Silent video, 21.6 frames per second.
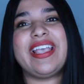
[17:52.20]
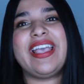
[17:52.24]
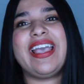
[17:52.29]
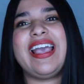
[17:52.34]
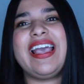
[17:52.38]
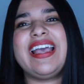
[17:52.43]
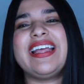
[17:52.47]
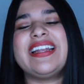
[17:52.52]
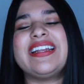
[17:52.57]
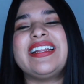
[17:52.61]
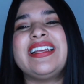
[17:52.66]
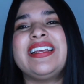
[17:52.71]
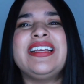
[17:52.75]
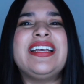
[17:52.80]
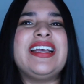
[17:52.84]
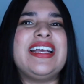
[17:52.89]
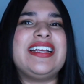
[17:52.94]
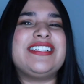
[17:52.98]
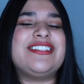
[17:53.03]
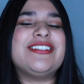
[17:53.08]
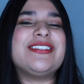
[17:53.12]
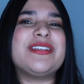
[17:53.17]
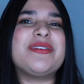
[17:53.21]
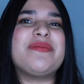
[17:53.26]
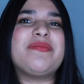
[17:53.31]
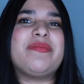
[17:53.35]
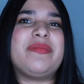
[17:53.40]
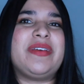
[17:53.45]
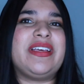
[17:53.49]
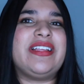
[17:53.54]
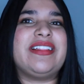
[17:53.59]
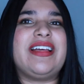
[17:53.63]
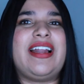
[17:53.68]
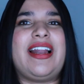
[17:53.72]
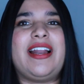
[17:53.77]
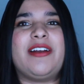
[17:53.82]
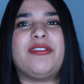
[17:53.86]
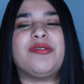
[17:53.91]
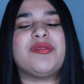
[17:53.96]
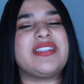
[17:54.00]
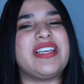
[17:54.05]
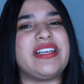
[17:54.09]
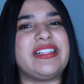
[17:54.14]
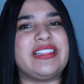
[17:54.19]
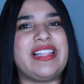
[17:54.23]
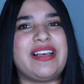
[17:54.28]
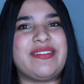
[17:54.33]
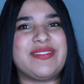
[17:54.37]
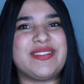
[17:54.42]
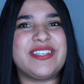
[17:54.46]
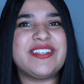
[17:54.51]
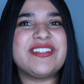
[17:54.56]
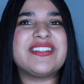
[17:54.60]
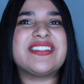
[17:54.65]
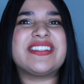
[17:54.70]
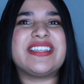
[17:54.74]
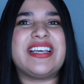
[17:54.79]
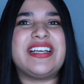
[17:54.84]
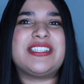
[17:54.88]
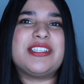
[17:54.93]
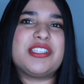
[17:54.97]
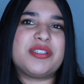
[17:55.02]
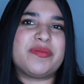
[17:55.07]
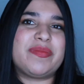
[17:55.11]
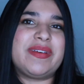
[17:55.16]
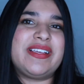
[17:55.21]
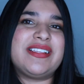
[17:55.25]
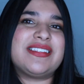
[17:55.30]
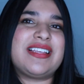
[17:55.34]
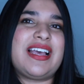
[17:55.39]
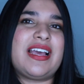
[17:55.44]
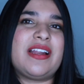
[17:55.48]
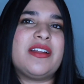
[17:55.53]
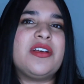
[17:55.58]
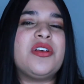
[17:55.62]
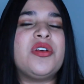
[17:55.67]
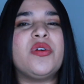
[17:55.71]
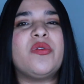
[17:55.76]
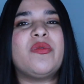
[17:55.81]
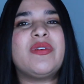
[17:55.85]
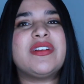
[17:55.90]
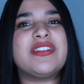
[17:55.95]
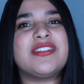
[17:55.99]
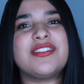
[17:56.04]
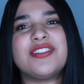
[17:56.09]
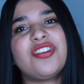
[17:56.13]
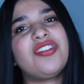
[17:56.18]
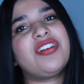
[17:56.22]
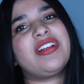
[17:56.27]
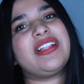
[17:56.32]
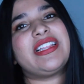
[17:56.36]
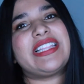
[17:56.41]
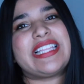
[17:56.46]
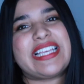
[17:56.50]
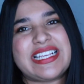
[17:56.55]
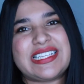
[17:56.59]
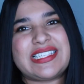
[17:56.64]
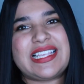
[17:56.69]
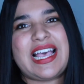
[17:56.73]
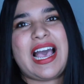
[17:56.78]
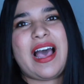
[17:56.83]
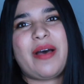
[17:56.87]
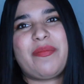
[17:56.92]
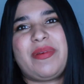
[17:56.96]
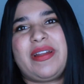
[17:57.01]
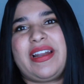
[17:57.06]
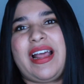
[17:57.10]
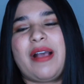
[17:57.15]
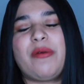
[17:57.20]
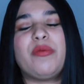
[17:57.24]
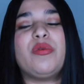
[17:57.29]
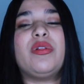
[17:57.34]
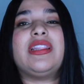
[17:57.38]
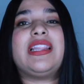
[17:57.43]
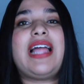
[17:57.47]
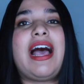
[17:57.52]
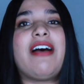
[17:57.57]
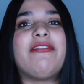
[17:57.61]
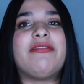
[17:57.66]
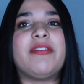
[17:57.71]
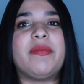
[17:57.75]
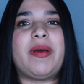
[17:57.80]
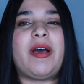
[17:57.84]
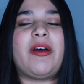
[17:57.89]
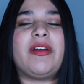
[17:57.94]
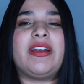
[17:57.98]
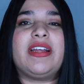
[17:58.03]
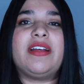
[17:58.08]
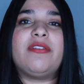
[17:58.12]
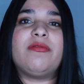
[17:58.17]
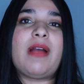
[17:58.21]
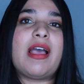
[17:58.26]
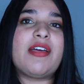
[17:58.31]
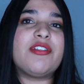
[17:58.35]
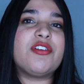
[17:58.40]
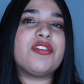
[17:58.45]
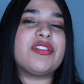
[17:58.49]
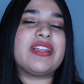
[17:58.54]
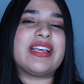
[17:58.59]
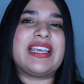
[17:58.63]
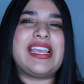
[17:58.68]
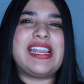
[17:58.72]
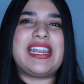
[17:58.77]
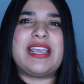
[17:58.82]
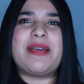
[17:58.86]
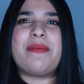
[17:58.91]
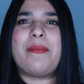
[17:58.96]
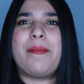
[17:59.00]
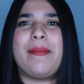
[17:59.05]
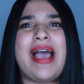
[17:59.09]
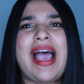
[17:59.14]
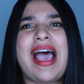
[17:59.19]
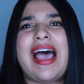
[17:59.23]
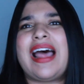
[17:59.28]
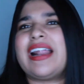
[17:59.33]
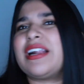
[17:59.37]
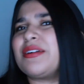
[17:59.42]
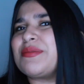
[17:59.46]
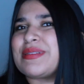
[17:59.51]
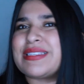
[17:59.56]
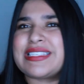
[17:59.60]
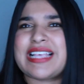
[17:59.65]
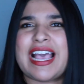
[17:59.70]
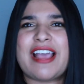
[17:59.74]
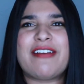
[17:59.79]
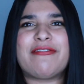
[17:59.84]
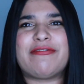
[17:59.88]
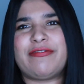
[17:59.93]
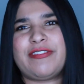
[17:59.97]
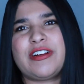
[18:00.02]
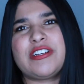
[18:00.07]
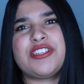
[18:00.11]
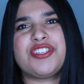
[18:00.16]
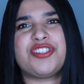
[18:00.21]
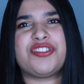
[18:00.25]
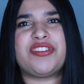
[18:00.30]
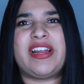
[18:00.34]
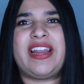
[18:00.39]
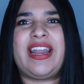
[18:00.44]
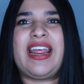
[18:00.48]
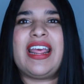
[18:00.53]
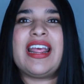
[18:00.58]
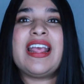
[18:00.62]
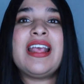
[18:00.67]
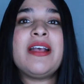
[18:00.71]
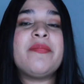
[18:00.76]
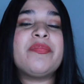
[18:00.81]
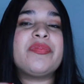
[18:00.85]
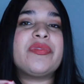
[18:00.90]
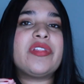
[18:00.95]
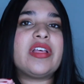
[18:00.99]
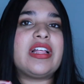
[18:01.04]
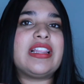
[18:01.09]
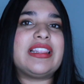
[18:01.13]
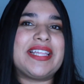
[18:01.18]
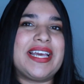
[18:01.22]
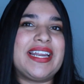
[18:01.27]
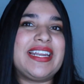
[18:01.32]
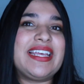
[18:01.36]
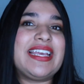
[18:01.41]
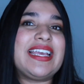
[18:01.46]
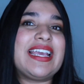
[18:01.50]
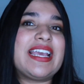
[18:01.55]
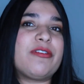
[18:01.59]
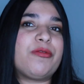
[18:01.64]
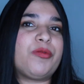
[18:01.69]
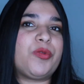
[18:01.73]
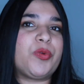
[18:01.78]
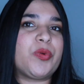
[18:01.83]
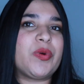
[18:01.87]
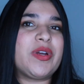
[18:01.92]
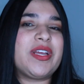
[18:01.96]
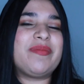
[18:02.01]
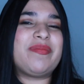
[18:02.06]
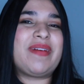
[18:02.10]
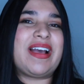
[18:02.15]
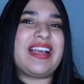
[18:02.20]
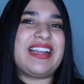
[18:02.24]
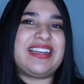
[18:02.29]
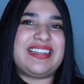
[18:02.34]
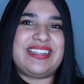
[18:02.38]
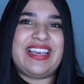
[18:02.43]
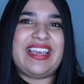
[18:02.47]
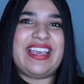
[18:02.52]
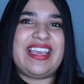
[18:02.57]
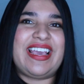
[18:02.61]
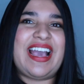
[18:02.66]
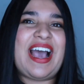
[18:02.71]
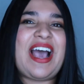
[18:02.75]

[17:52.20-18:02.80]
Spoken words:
And it doesn't mean that I don't take life seriously. It just means that when certain things happen, I will laugh about it rather than getting mad, upset, frustrated, letting it ruin my day.